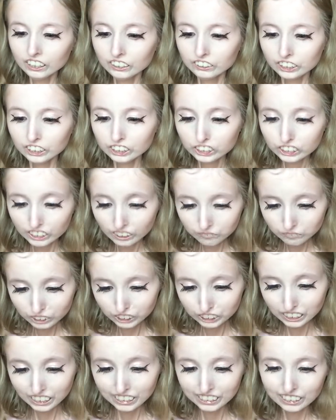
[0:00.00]
the shimmer
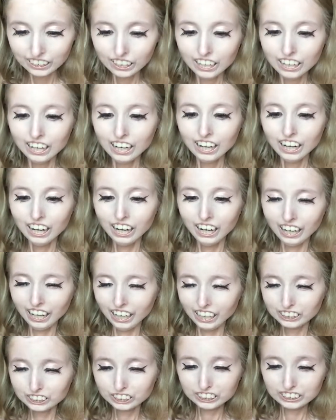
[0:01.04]
shade
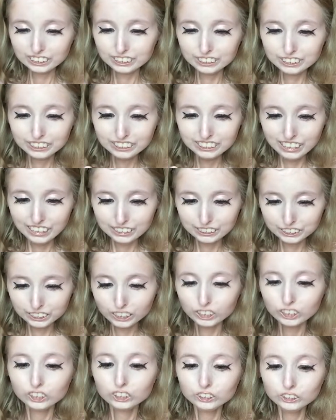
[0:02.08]
actually sticks
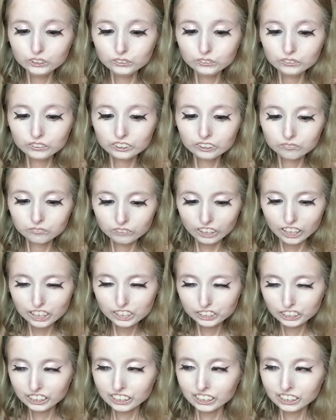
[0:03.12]
to the brush,